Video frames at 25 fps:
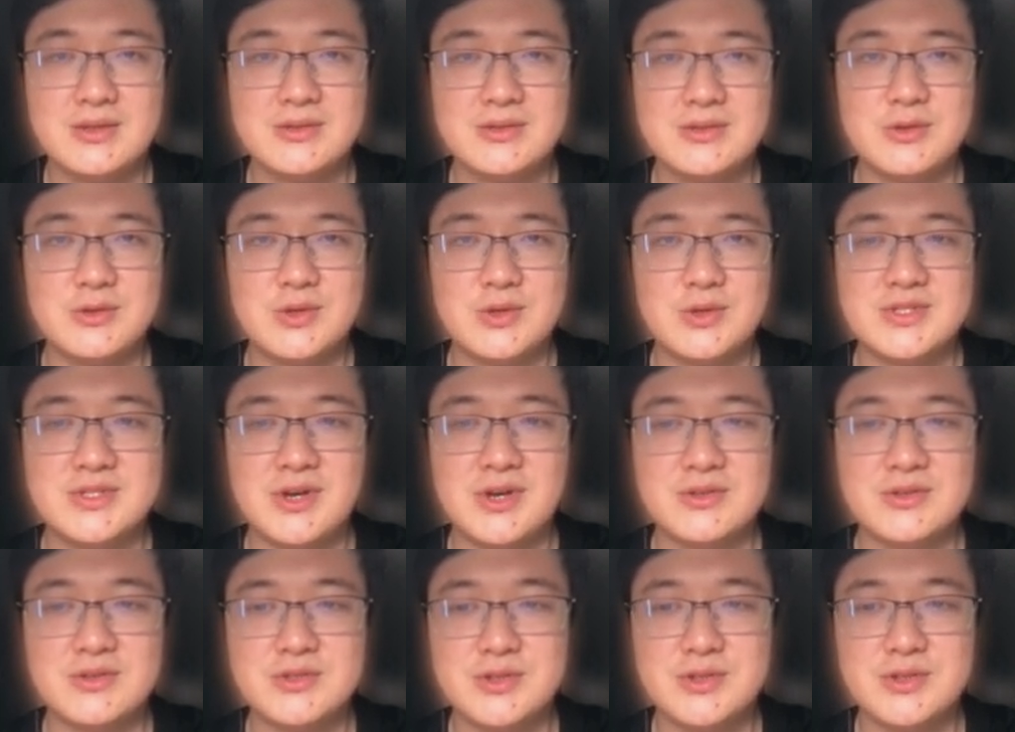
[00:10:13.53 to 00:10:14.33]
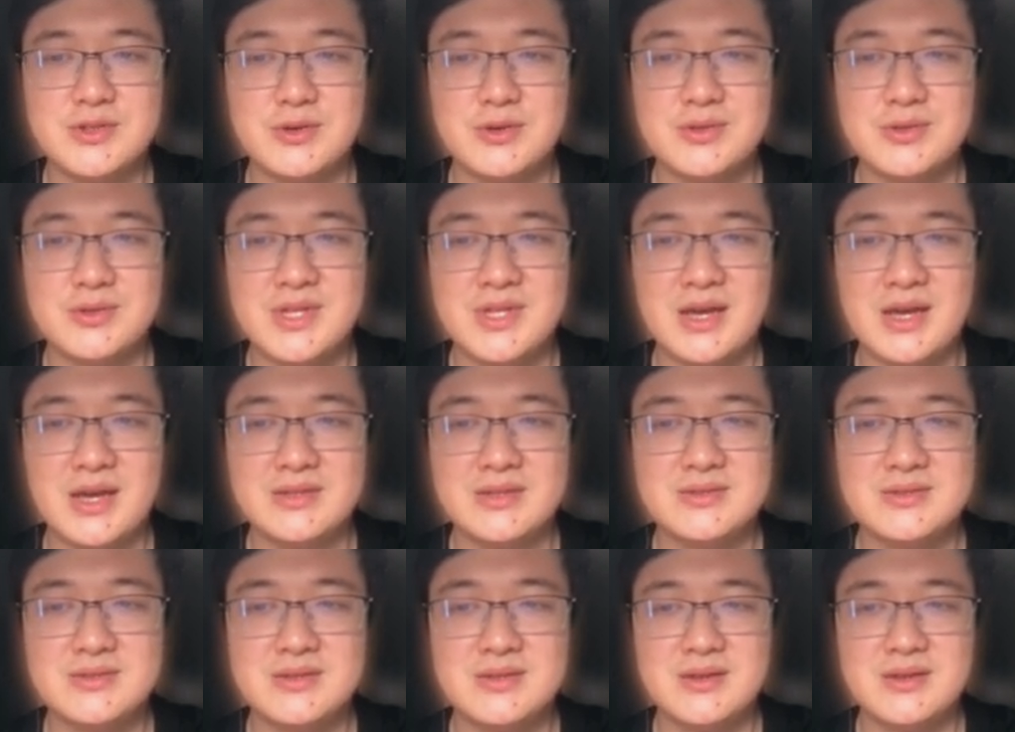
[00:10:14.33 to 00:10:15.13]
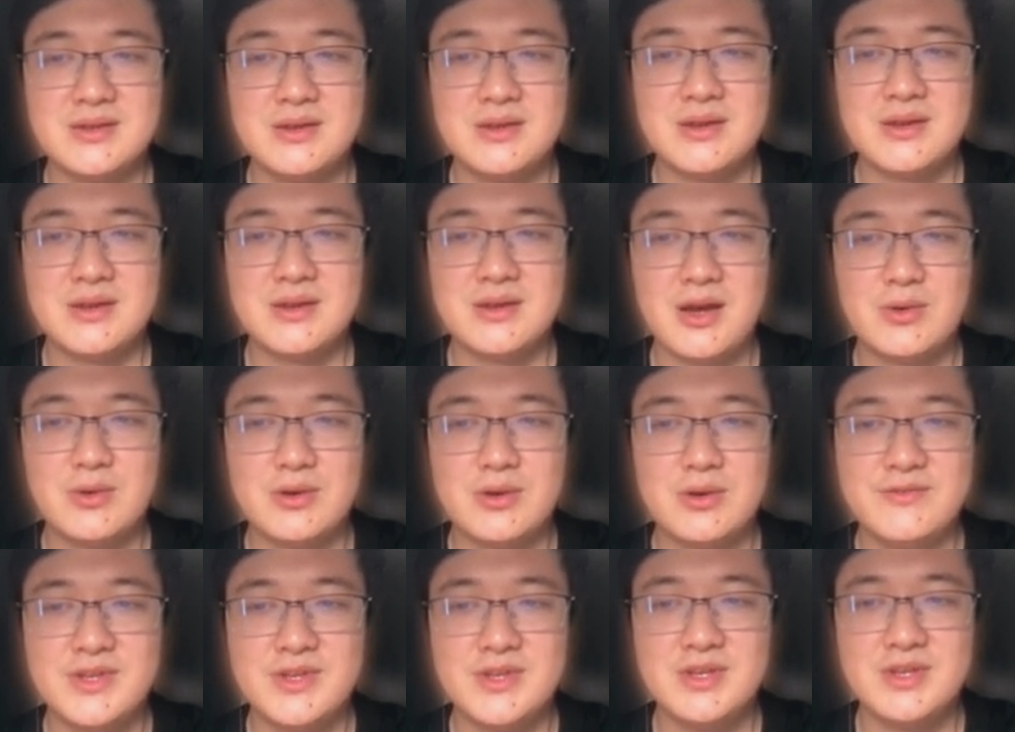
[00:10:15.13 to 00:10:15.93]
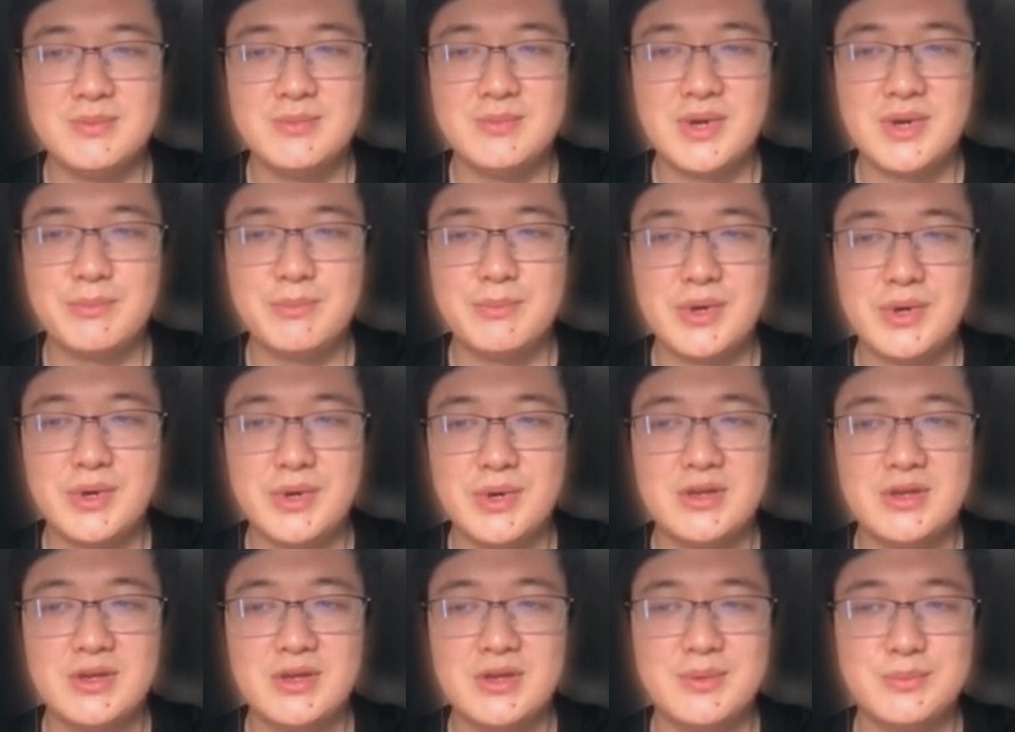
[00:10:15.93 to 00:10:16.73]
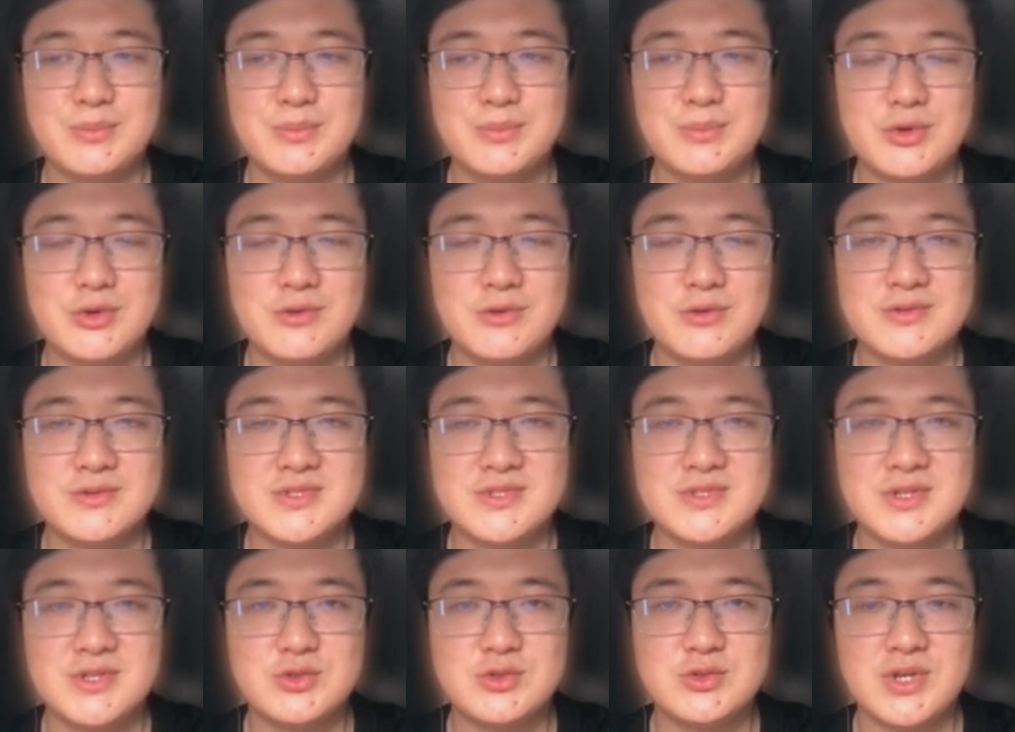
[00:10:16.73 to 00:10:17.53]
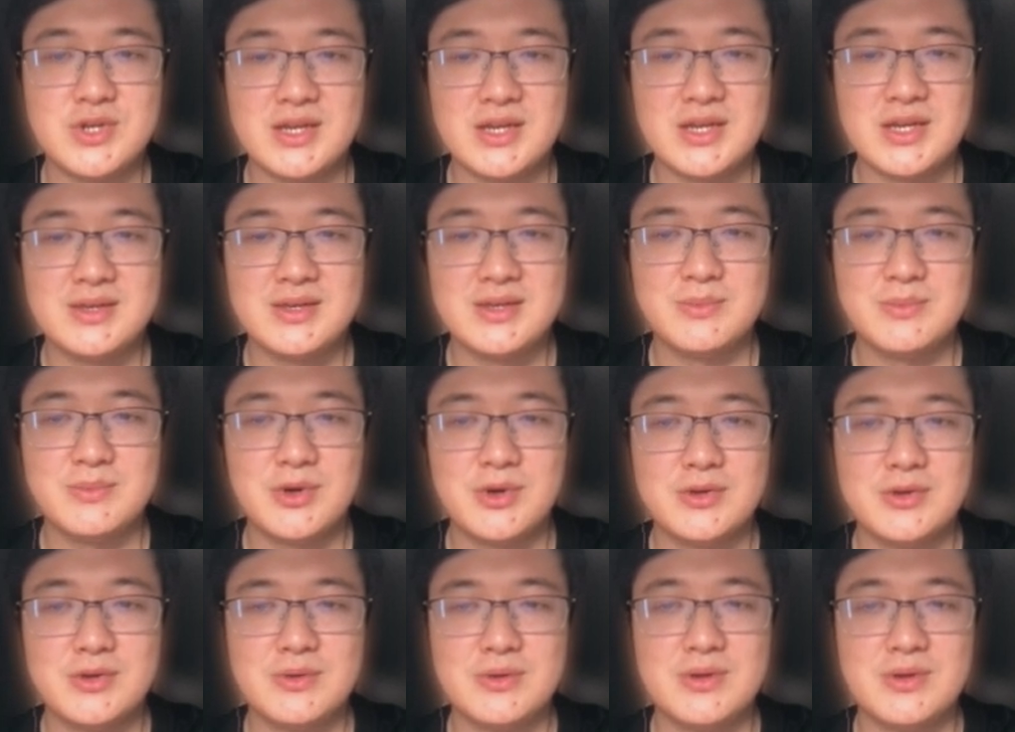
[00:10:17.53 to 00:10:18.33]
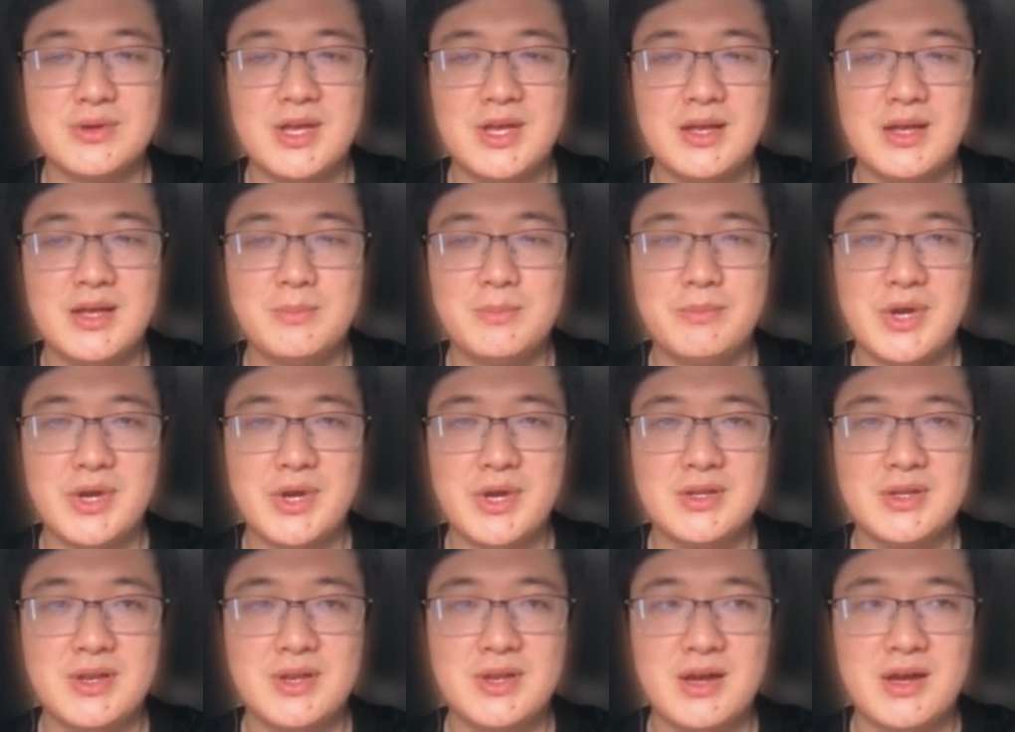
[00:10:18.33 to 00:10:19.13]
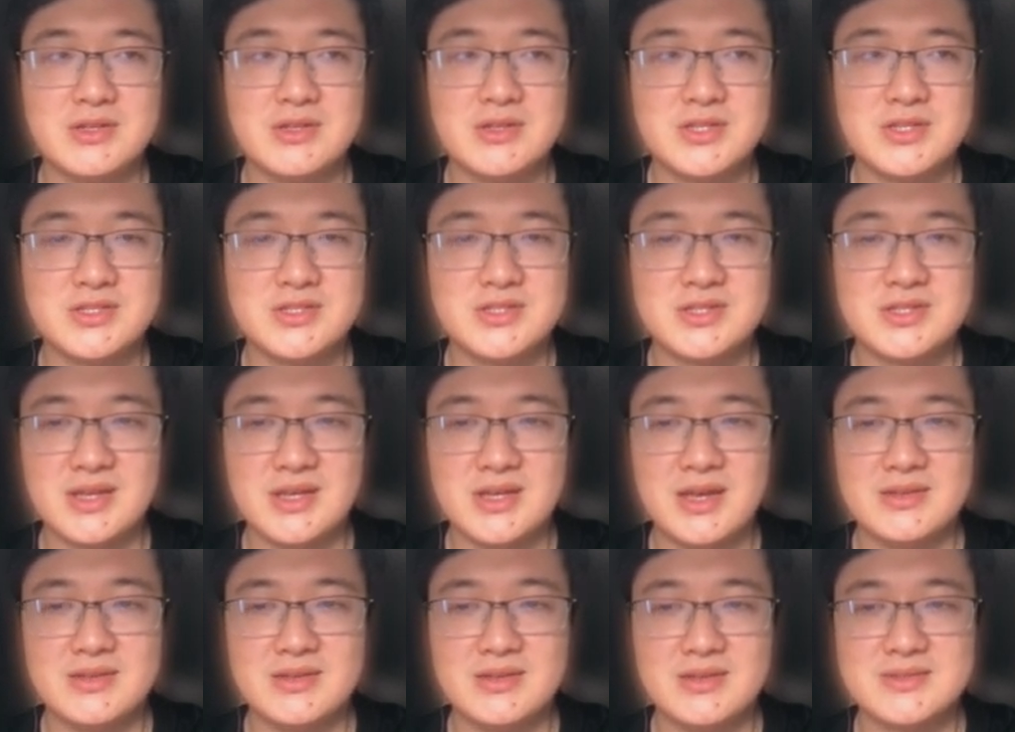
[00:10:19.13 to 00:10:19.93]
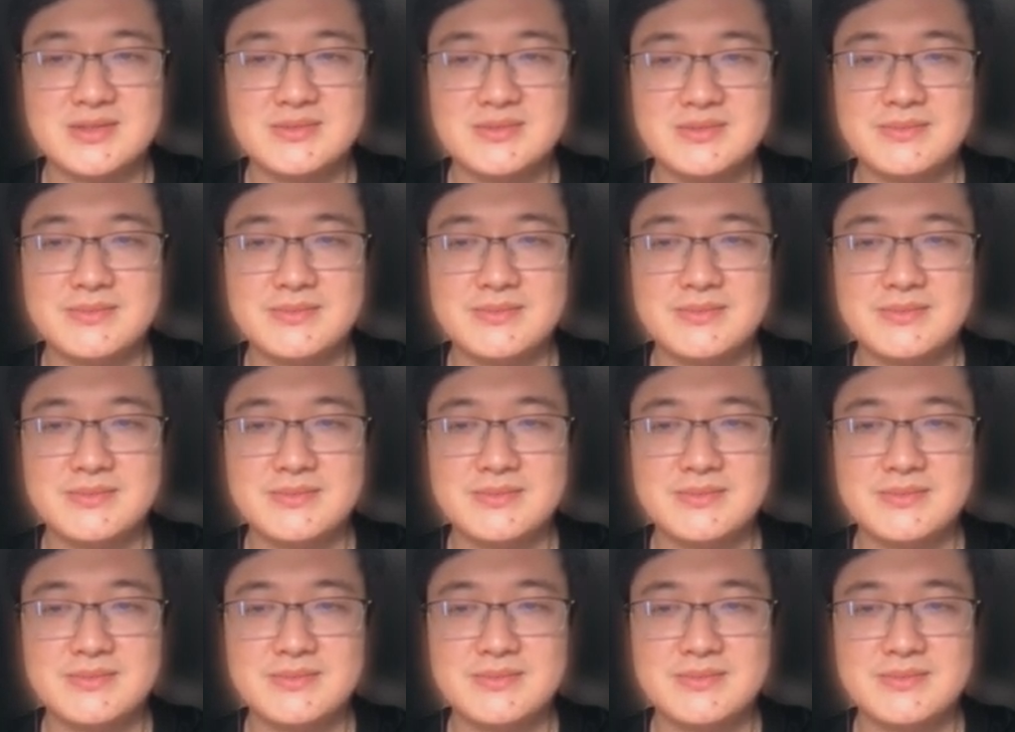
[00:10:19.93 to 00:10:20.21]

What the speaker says: The results show that our VD member improves the tracking model by the largest gains.